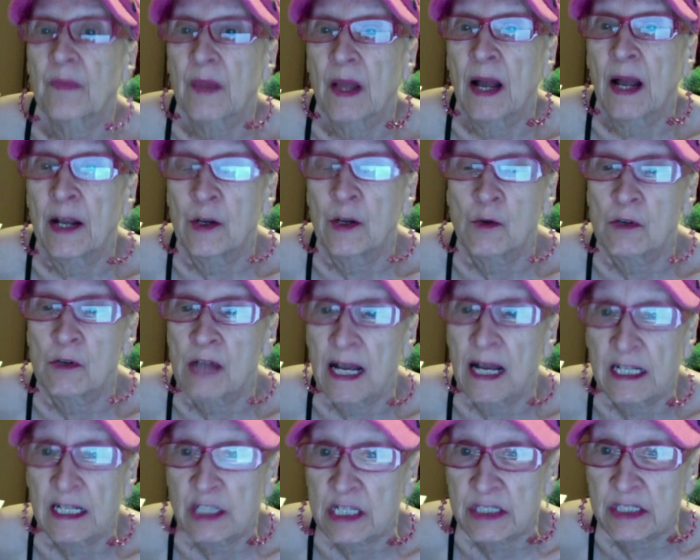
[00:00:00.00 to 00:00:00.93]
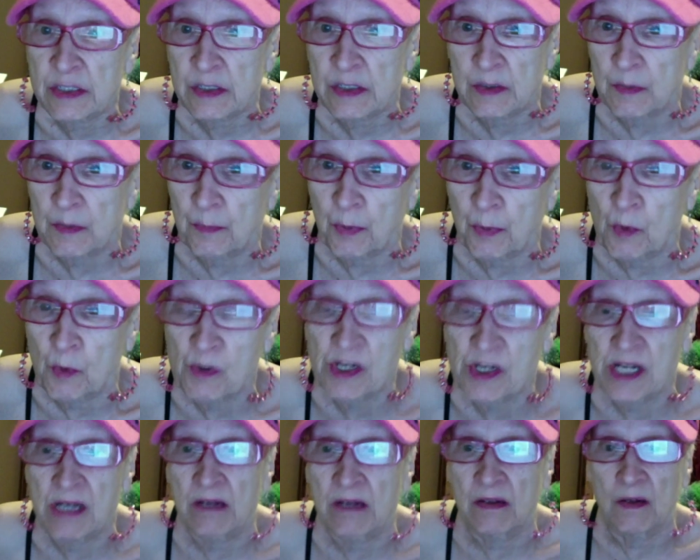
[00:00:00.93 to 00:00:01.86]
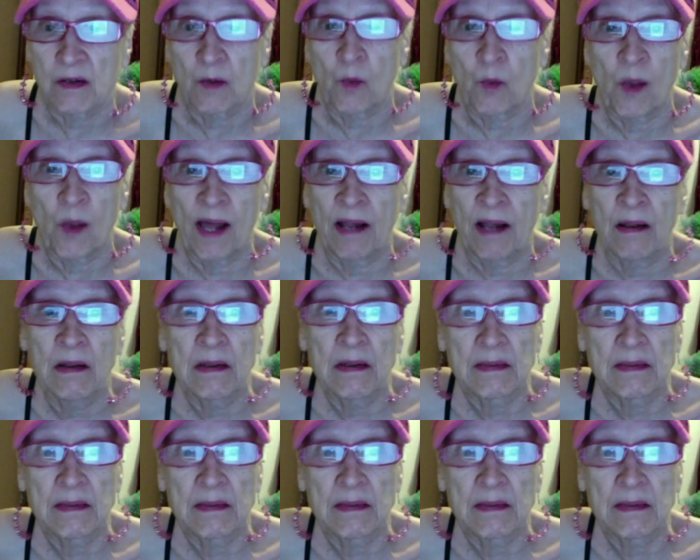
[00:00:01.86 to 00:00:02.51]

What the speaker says: don't digest protein well.